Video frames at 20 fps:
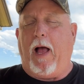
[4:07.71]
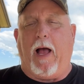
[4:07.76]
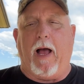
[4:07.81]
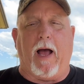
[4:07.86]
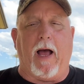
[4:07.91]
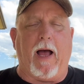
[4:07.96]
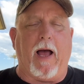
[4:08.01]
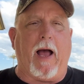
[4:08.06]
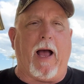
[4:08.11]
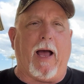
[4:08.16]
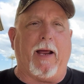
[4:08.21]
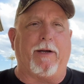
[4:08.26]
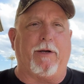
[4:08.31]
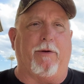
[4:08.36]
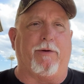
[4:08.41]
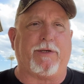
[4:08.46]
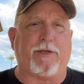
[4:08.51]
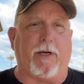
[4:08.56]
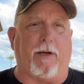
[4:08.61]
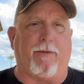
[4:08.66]
I
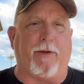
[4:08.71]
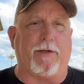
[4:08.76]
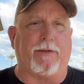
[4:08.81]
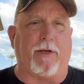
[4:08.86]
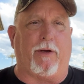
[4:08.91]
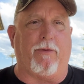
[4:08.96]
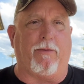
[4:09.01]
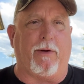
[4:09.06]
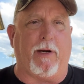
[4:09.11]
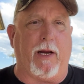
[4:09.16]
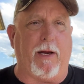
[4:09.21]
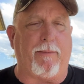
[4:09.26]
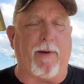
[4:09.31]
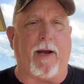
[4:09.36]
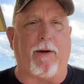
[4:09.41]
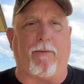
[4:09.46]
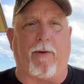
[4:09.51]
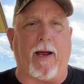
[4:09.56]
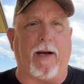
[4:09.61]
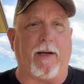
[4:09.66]
do sell these on
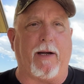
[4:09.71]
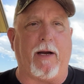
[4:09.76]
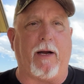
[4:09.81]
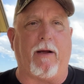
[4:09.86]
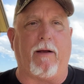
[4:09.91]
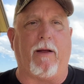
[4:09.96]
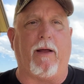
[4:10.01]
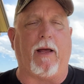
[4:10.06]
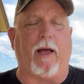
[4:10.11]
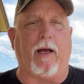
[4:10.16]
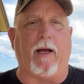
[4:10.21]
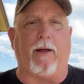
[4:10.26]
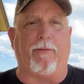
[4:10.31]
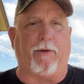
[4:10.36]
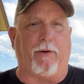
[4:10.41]
eBay right now.